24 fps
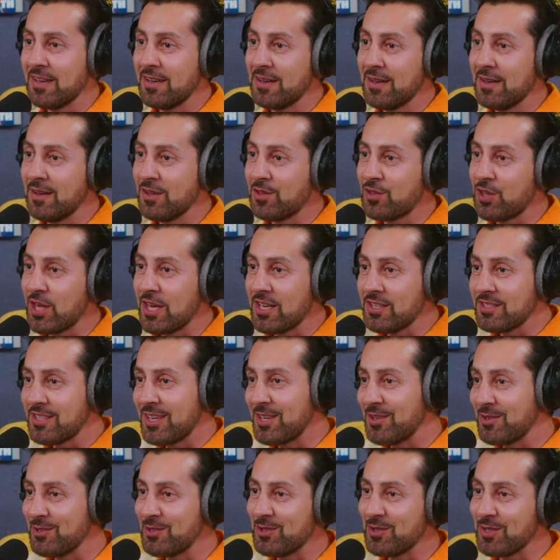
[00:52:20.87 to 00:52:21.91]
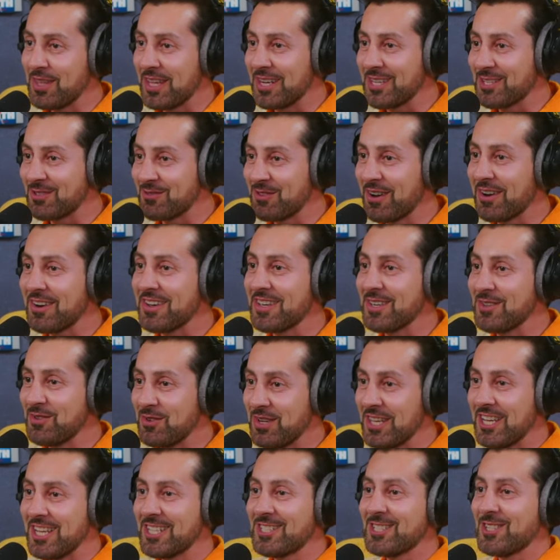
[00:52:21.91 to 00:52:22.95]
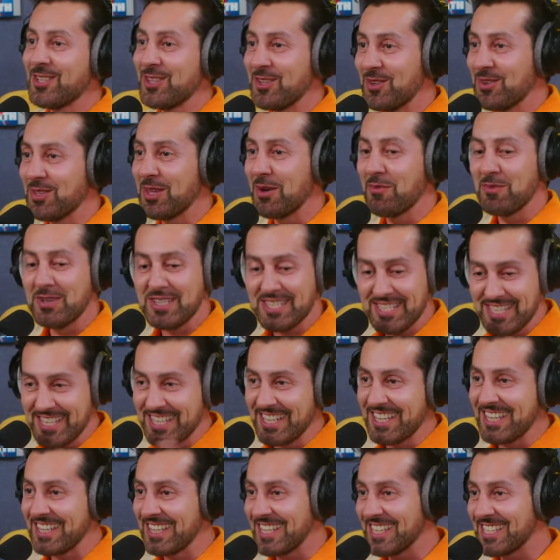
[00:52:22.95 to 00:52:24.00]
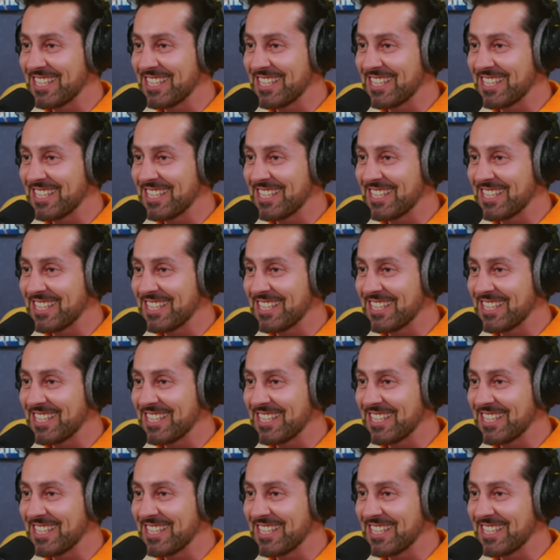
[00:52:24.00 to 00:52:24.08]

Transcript: uh, things that you do that is very unique to you that we see it in the